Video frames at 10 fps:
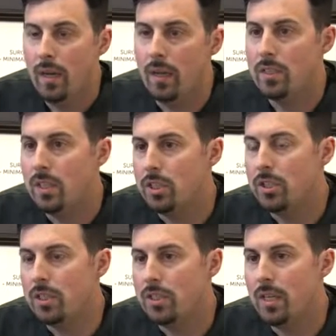
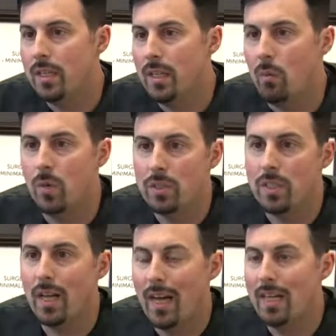essentially saying that that wasn't
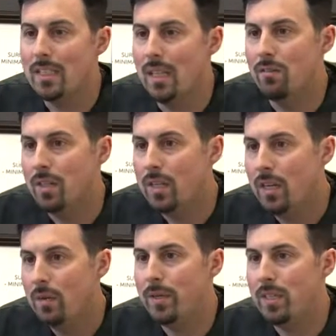the highest level of
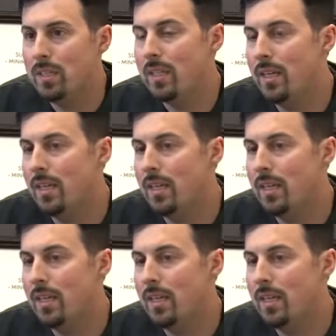care because of